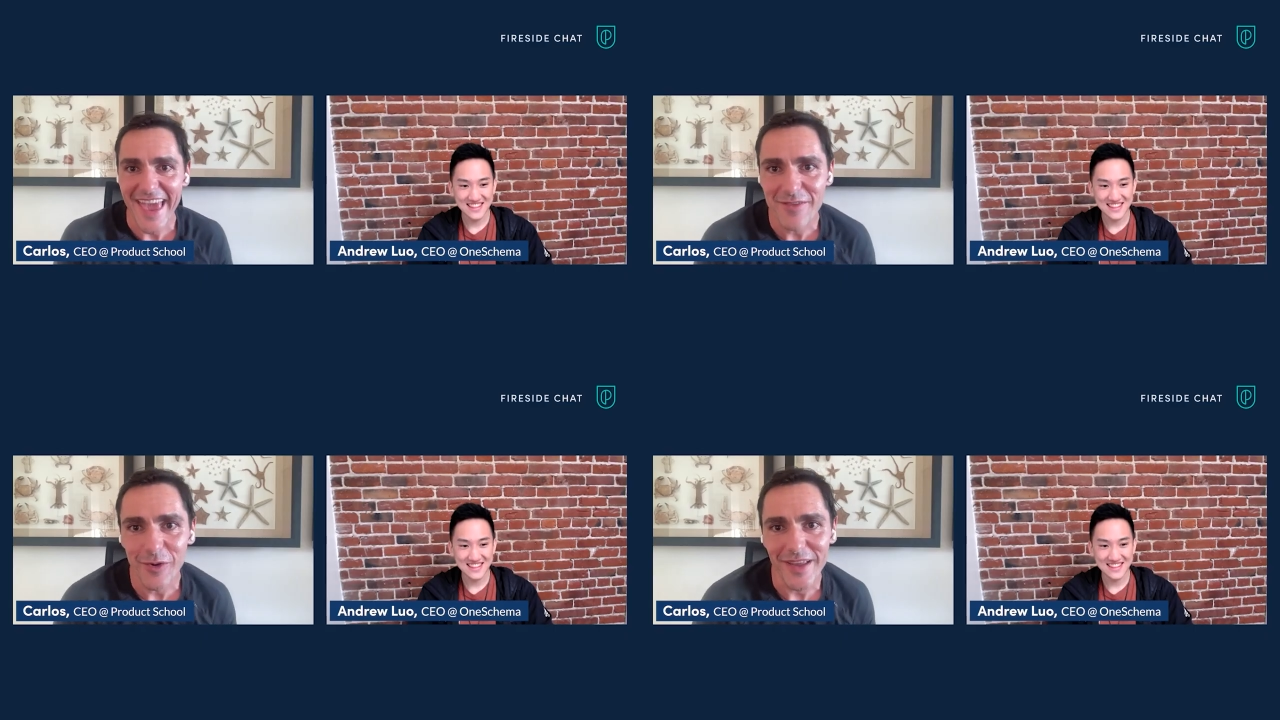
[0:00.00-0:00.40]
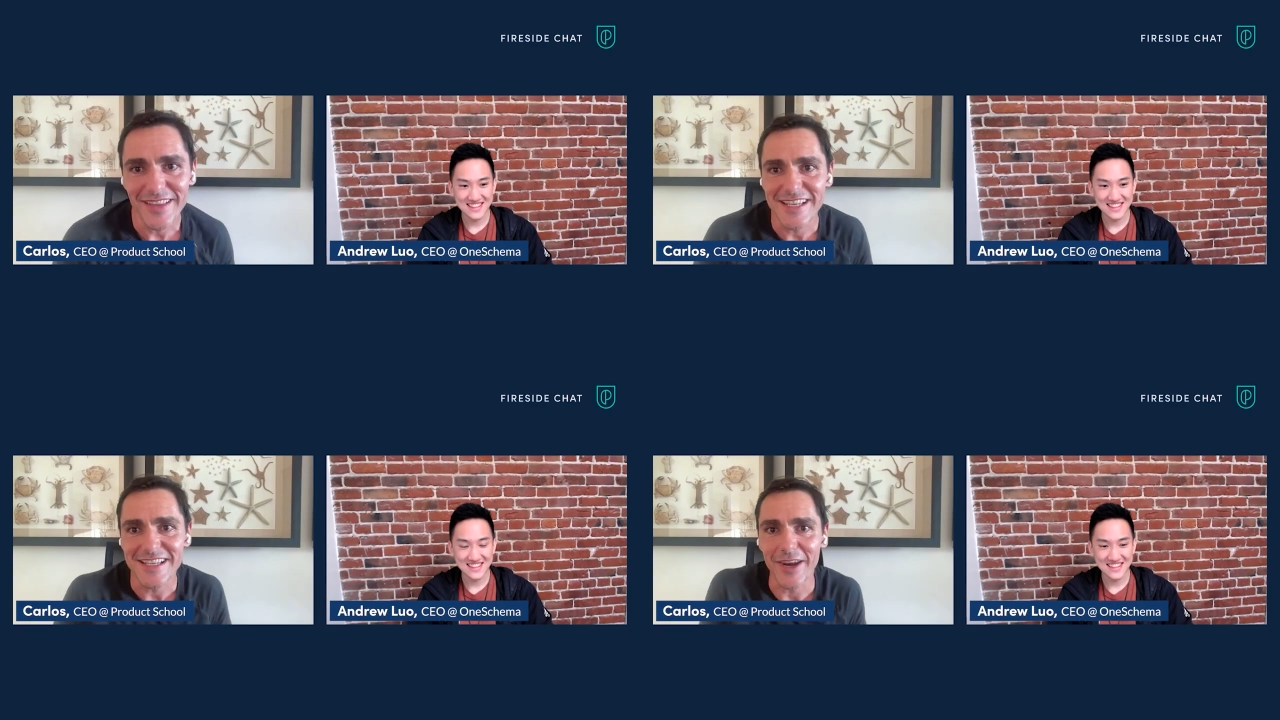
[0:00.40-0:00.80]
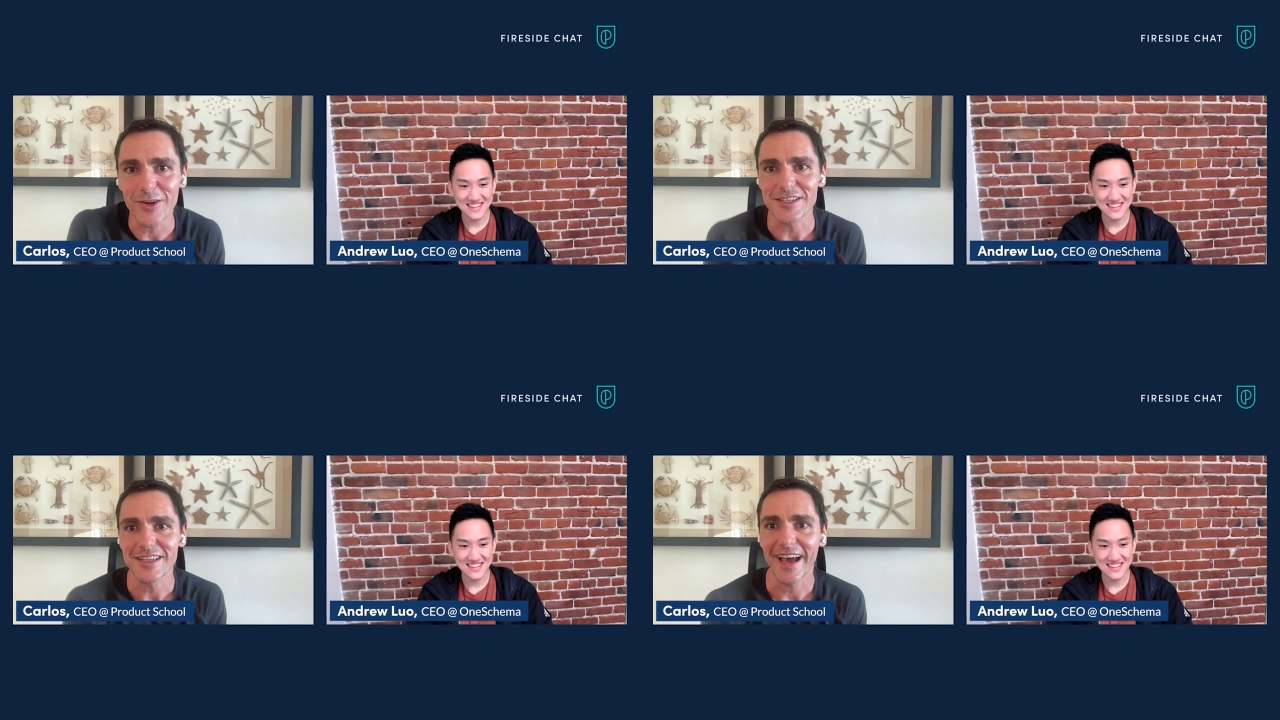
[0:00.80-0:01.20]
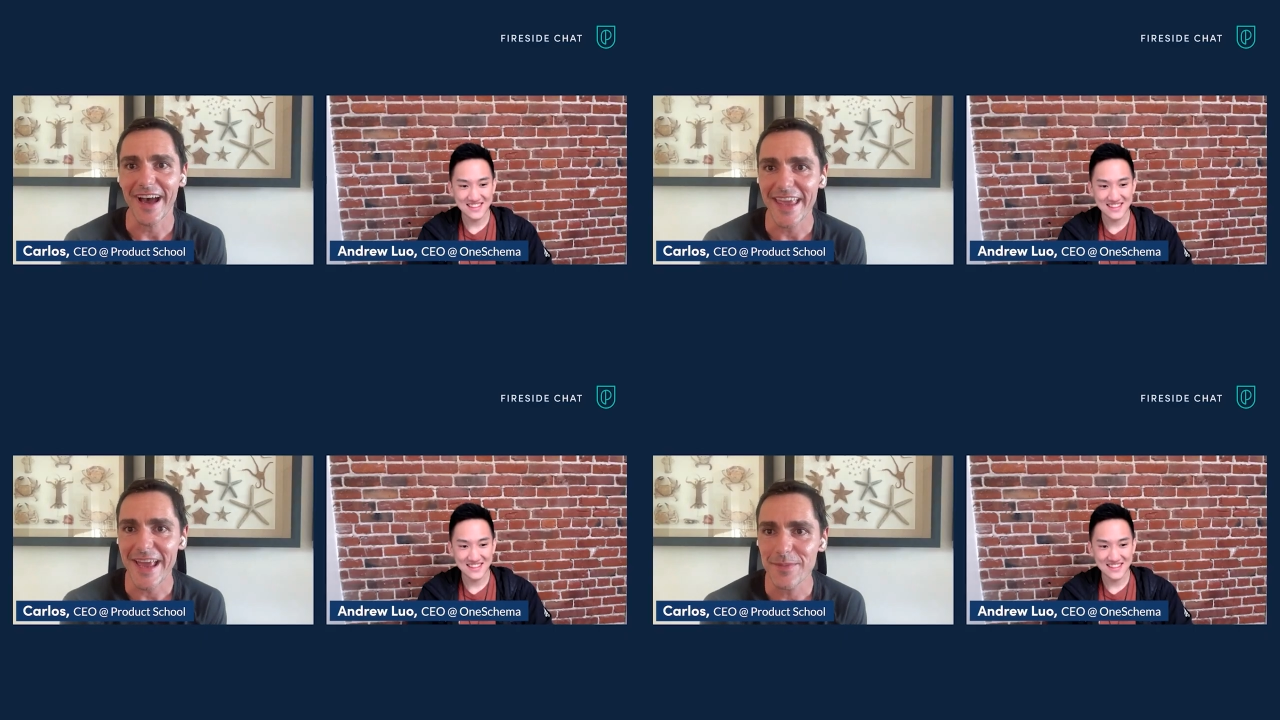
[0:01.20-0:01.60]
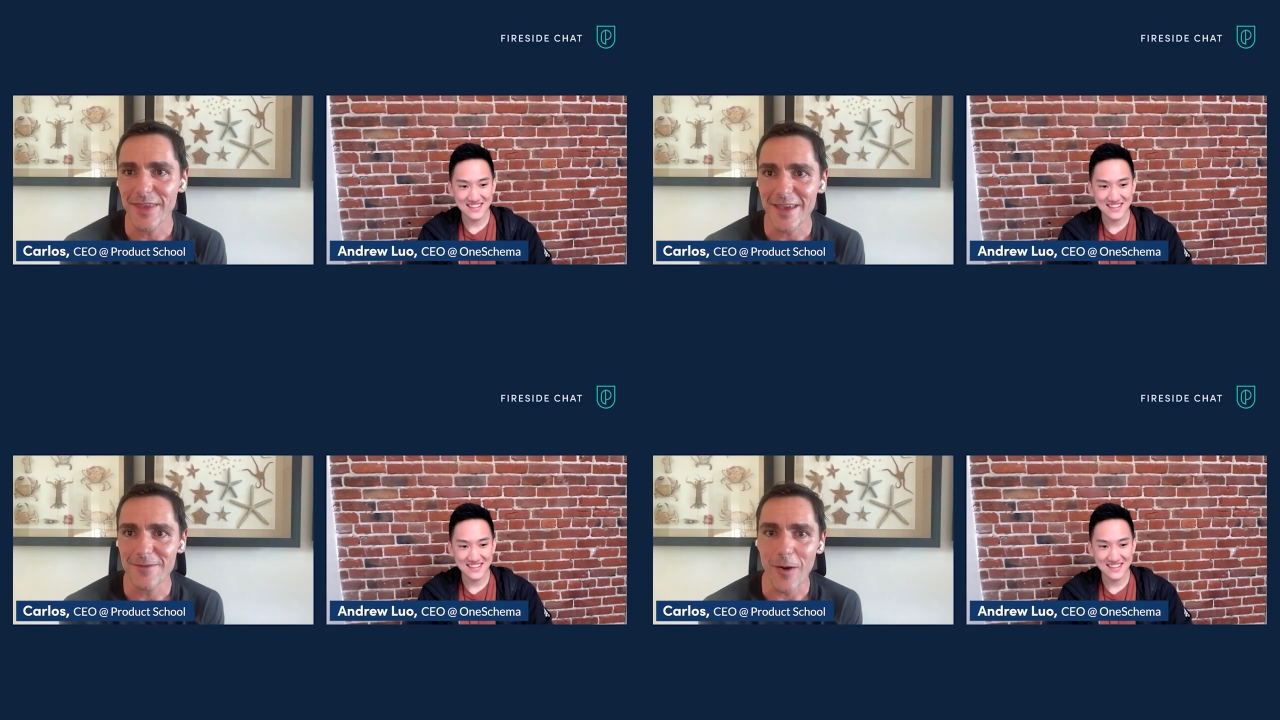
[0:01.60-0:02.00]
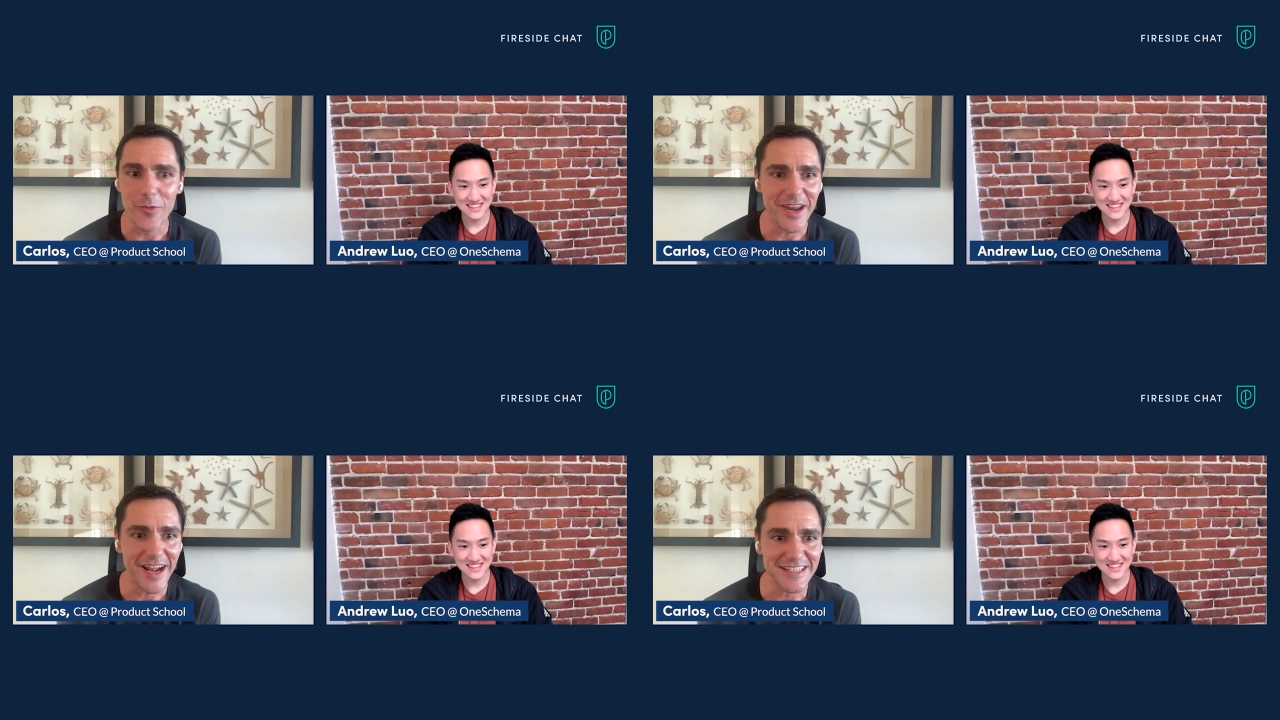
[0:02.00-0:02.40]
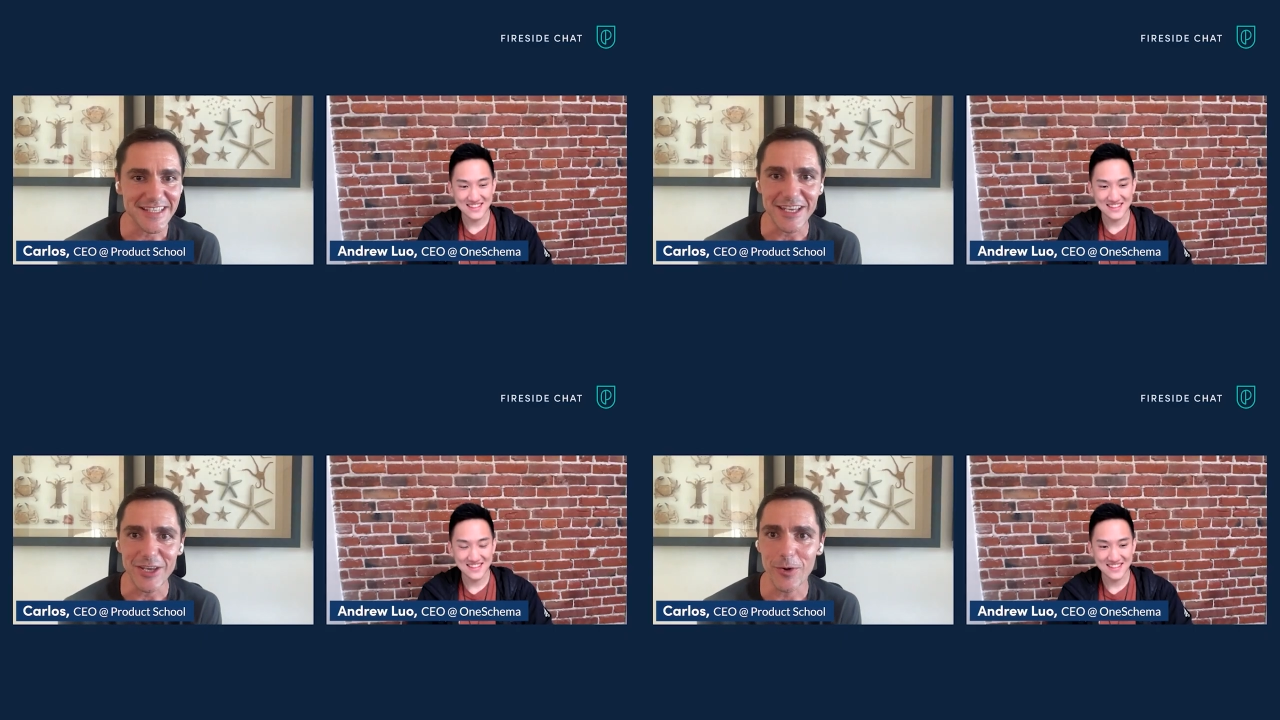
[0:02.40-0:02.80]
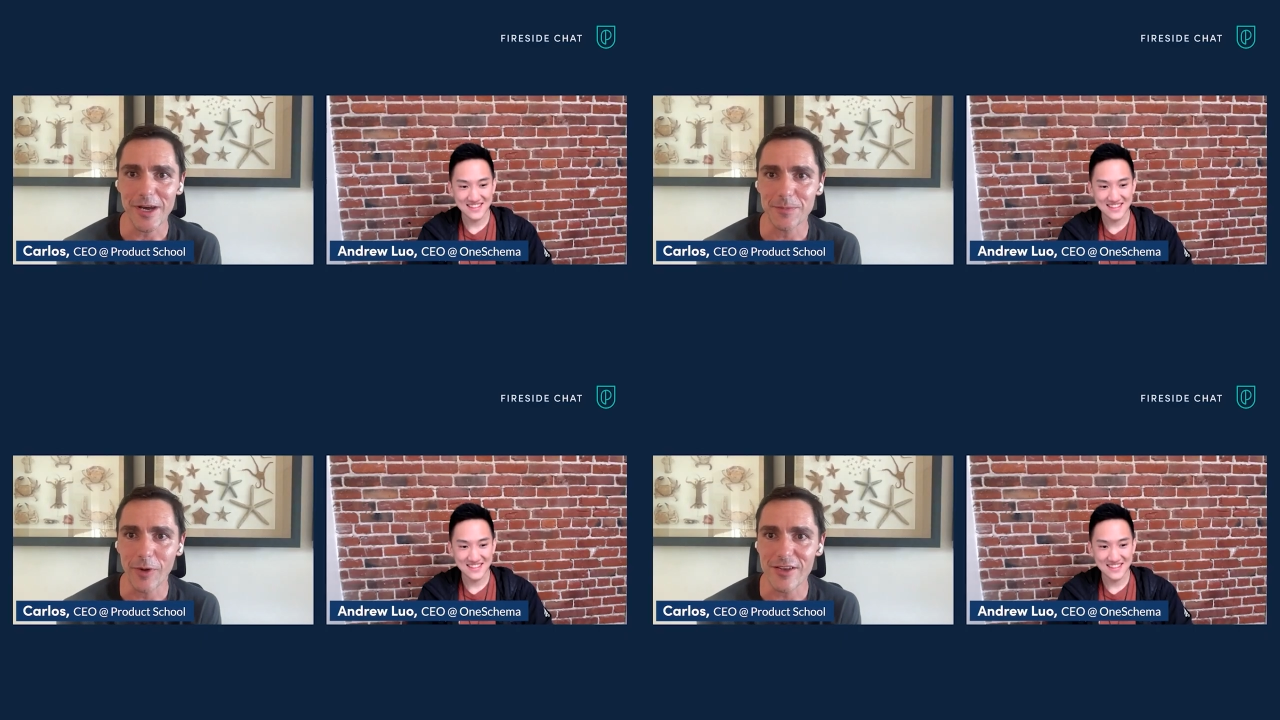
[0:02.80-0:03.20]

Speaker 1: Hey, hey everyone, this is Carlos. I am the founder and CEO at